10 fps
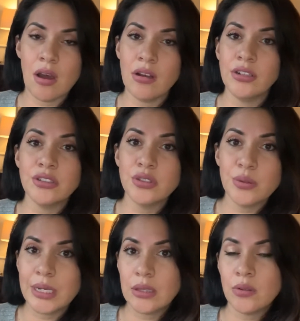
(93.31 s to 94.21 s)
on your
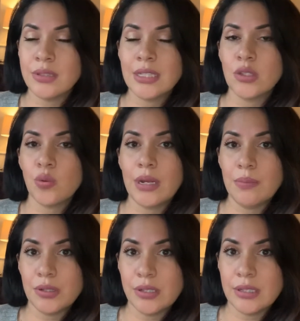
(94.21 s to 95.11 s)
student loans is
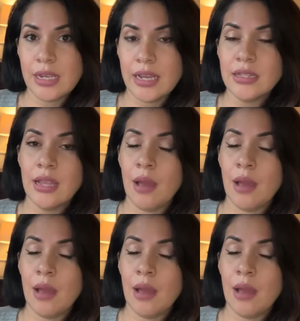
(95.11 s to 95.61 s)
20%,